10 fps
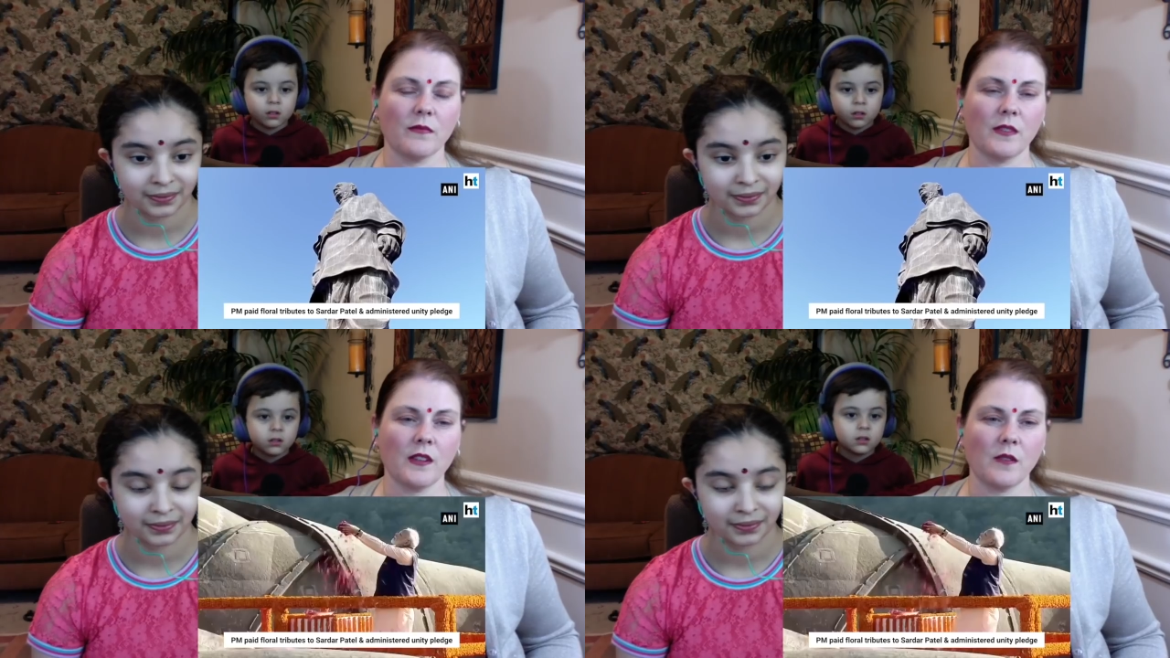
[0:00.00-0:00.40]

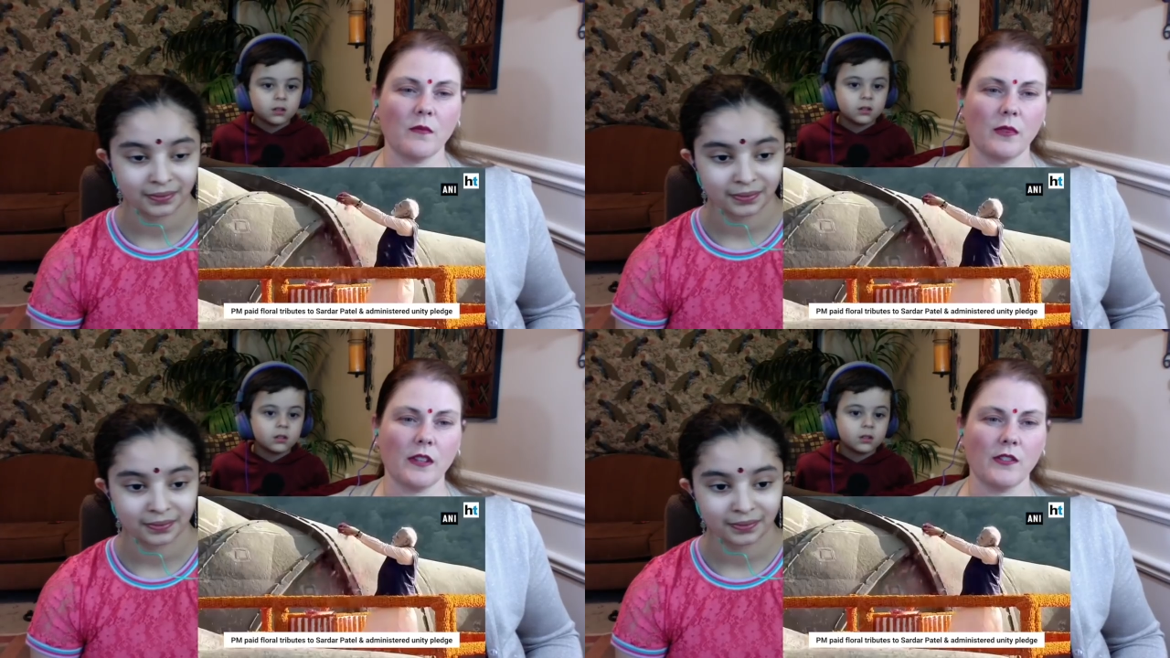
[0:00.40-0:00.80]

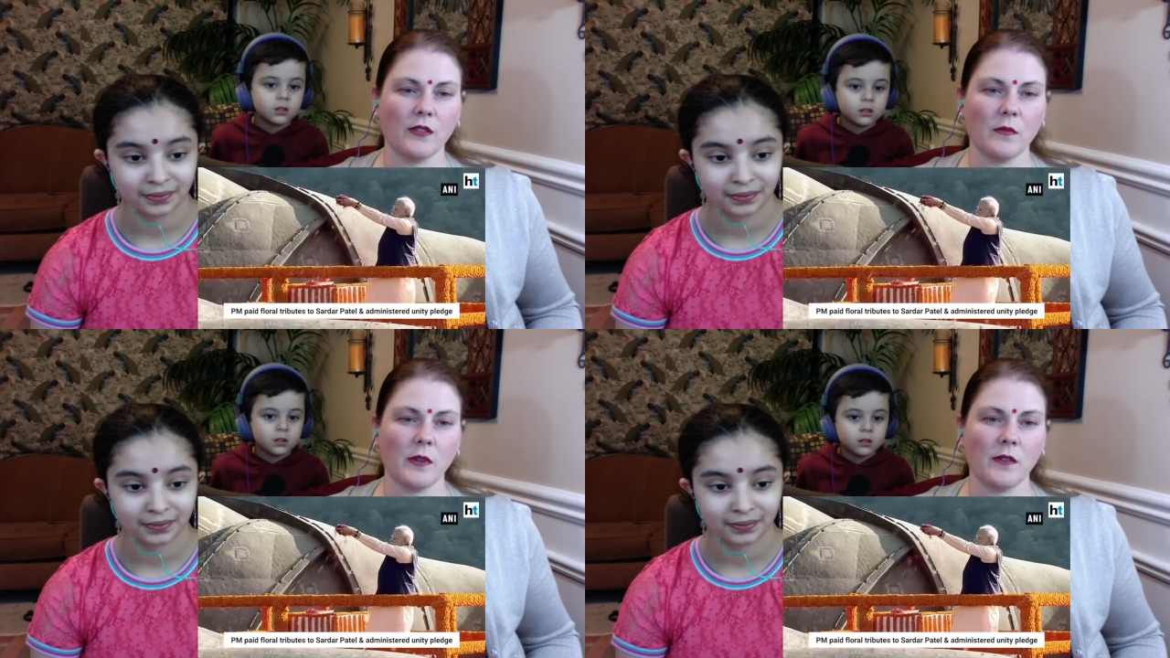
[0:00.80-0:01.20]
Speaker 1: putting
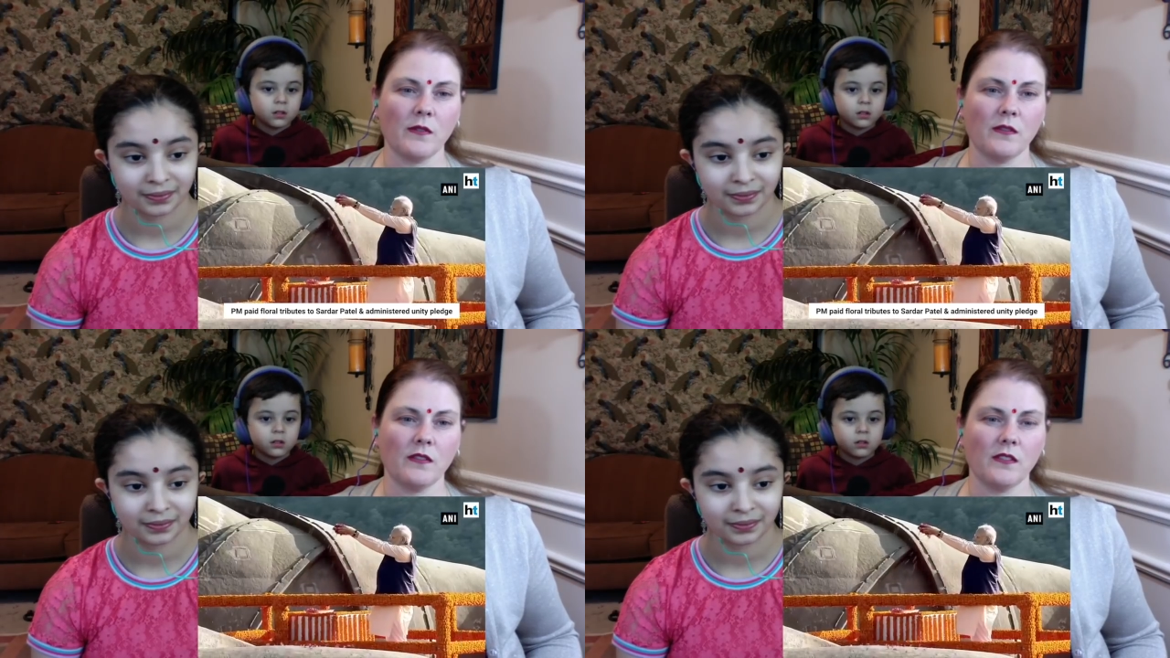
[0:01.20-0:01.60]
tribute
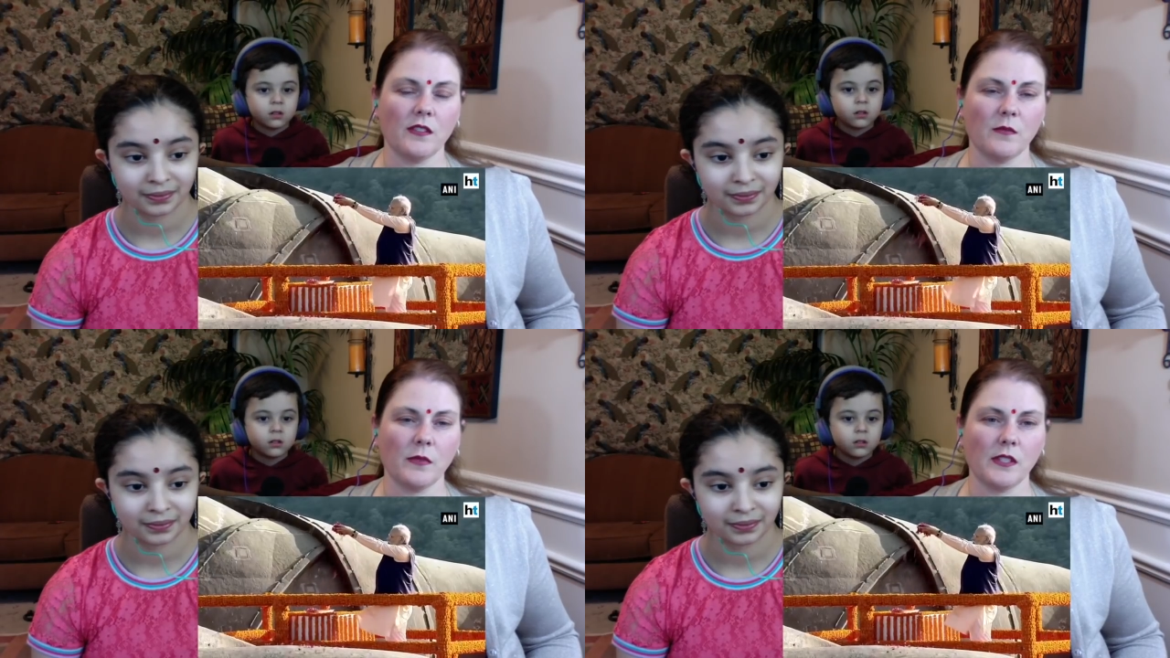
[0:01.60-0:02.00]
to
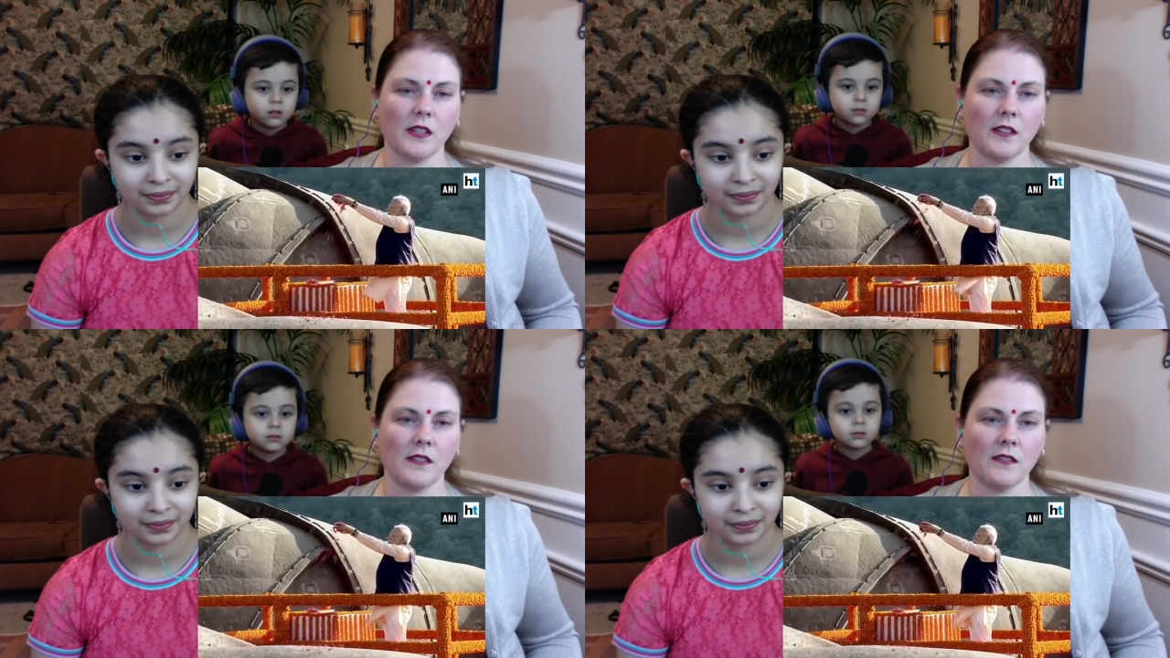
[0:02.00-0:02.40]

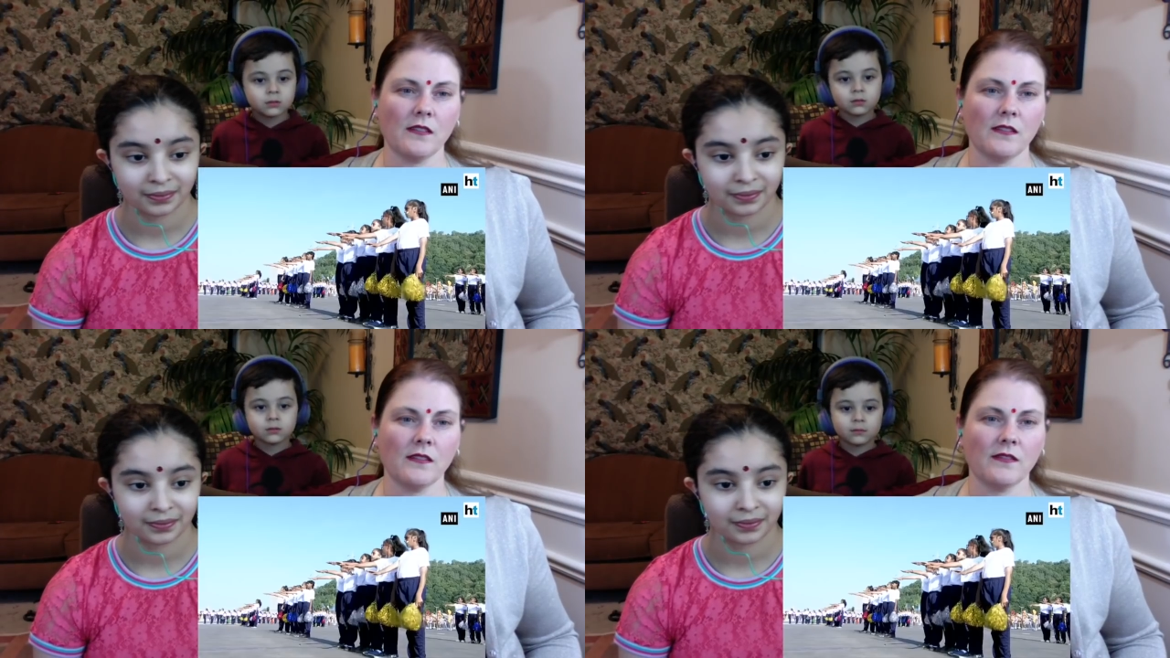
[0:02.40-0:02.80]
Patel.